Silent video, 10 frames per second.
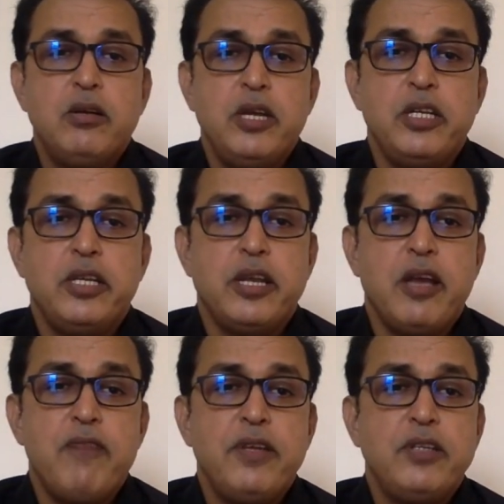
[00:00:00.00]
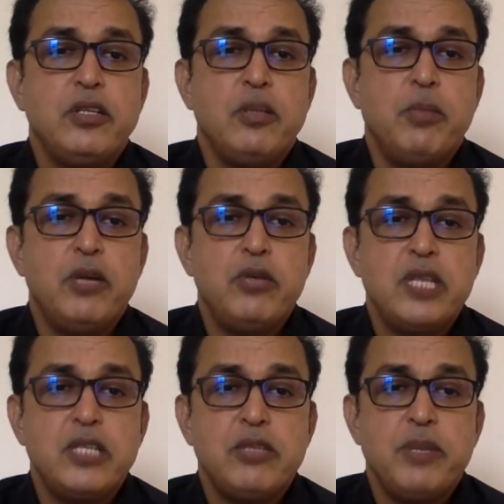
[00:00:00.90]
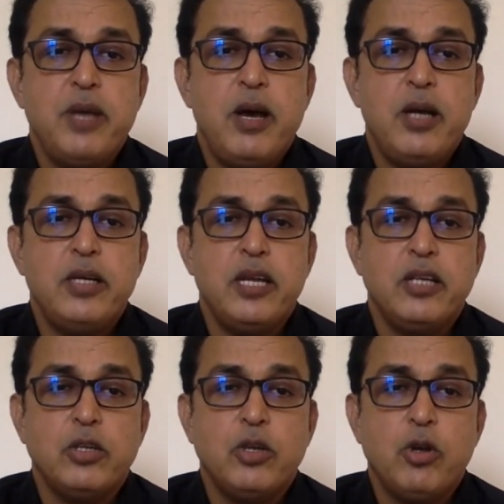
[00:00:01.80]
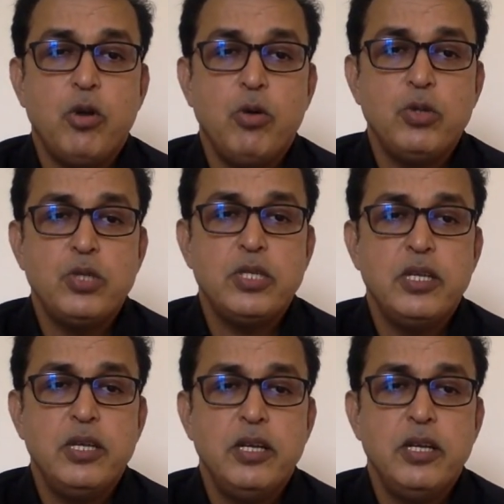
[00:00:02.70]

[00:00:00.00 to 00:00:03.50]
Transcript: it can affect the blood vessels of the heart and close